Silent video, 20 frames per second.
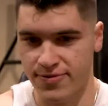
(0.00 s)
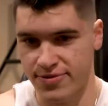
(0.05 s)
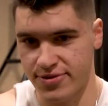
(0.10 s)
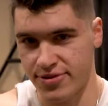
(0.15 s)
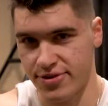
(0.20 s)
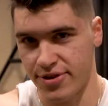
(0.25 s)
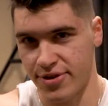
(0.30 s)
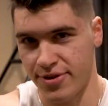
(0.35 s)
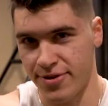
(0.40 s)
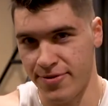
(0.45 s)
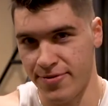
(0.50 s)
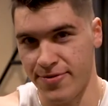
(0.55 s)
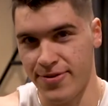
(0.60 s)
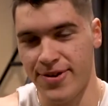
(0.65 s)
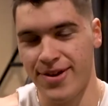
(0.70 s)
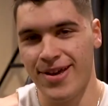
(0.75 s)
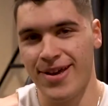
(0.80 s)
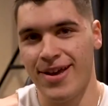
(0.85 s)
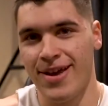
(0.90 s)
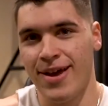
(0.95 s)
So
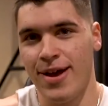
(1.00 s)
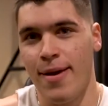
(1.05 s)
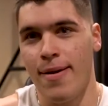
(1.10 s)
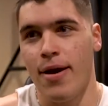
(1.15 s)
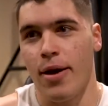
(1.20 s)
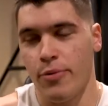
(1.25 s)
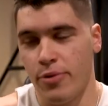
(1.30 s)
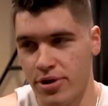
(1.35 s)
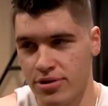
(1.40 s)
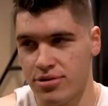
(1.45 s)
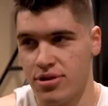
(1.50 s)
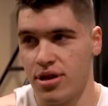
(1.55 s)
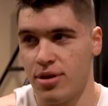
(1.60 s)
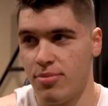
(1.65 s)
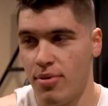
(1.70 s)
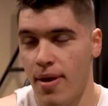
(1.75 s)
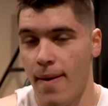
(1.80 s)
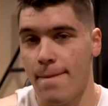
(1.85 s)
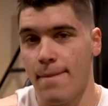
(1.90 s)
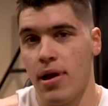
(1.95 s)
I want to talk
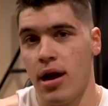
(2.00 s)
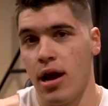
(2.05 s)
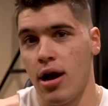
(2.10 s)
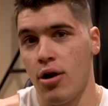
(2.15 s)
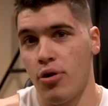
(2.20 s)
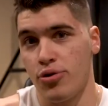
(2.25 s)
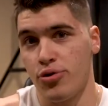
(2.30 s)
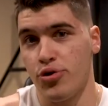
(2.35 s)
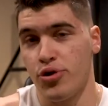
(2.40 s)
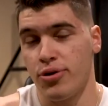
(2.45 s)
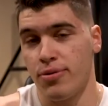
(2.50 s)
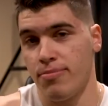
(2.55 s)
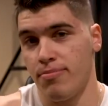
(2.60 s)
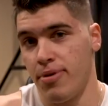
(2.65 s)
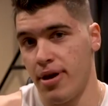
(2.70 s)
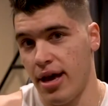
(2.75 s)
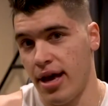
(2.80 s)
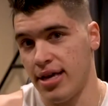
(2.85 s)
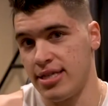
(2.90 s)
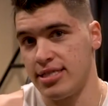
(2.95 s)
about how you can
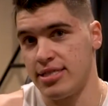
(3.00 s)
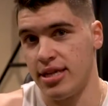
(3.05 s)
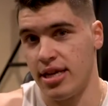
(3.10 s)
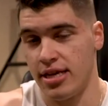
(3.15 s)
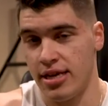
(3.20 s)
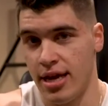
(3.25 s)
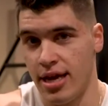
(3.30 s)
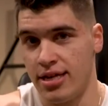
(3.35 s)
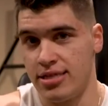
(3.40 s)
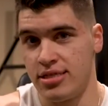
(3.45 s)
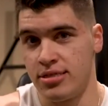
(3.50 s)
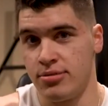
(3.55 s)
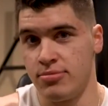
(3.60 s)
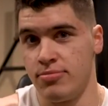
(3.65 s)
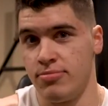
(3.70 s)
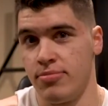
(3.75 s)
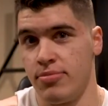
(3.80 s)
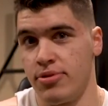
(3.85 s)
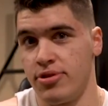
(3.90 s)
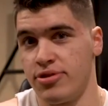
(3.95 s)
pass the
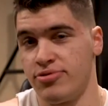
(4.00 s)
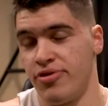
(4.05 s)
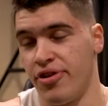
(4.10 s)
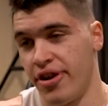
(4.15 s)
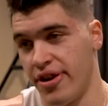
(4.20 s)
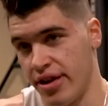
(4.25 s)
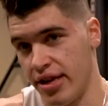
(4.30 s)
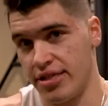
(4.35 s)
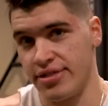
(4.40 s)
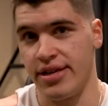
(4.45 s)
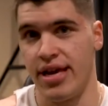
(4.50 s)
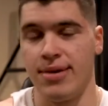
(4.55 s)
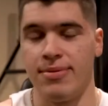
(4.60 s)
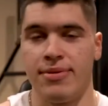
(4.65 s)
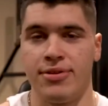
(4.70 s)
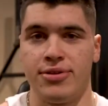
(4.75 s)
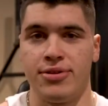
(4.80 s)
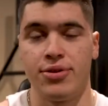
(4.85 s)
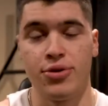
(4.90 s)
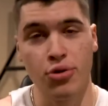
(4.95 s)
Nasm training exam
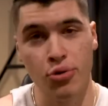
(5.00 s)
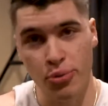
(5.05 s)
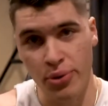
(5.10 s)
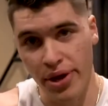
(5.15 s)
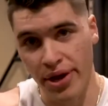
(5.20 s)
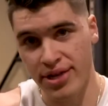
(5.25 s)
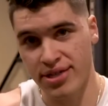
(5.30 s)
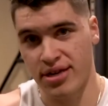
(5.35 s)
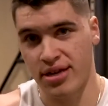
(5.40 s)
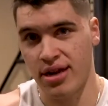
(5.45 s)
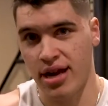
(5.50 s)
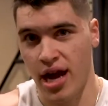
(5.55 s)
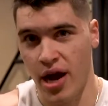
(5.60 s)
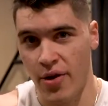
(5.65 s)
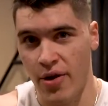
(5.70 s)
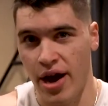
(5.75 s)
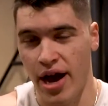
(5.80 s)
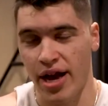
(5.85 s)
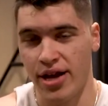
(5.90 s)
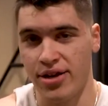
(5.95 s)
in 2 weeks and how
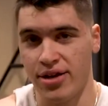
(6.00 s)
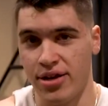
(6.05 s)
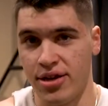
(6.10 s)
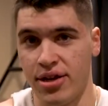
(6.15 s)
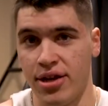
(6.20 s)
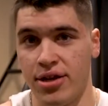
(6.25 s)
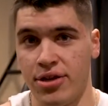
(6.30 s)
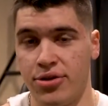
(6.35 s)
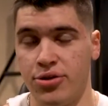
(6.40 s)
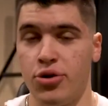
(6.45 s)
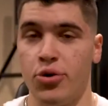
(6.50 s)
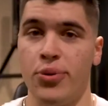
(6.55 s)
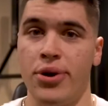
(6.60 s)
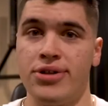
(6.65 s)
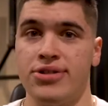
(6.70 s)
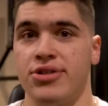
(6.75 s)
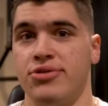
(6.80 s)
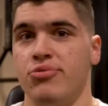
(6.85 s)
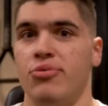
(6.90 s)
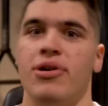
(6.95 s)
I did it in 2
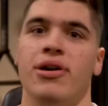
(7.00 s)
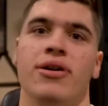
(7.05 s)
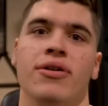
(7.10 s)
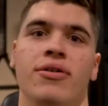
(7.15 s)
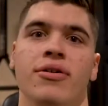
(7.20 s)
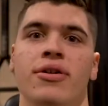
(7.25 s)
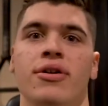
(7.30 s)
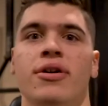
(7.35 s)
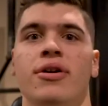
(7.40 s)
weeks as well.